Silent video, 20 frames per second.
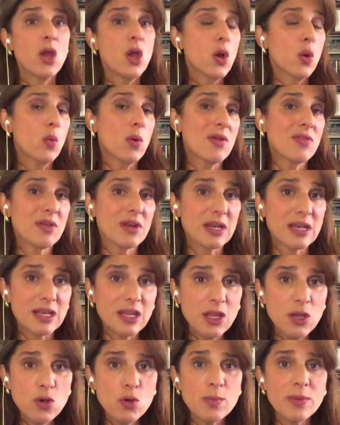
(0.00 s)
whether in
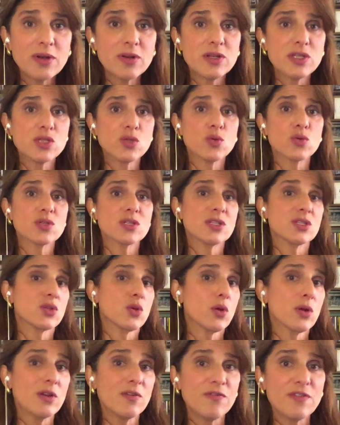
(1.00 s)
human resources
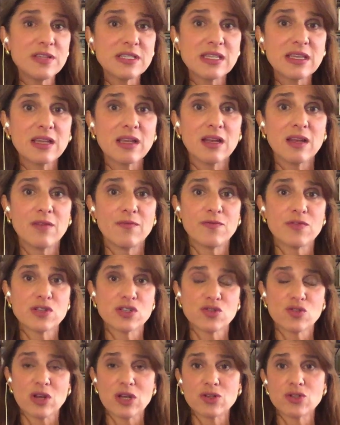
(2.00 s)
or in physical
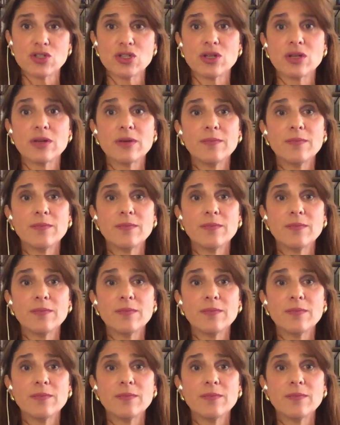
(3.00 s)
infrastructure.